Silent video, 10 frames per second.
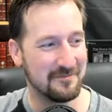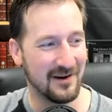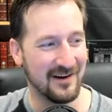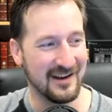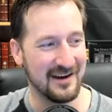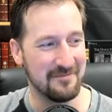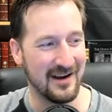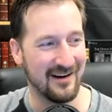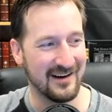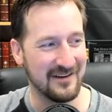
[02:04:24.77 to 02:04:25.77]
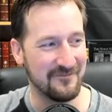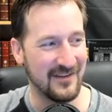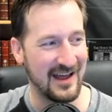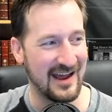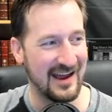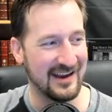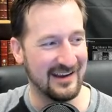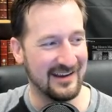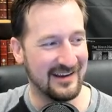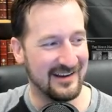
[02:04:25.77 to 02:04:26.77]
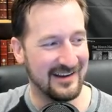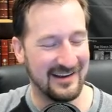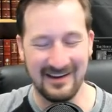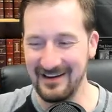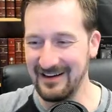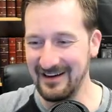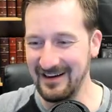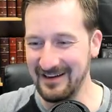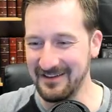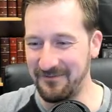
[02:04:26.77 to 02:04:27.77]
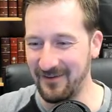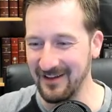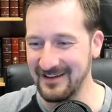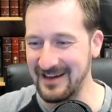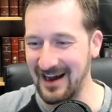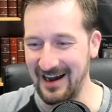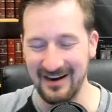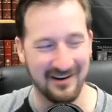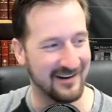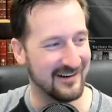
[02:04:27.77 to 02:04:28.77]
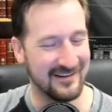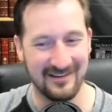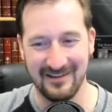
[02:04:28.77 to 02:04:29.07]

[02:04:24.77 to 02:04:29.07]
Burning an American flag in the full attire.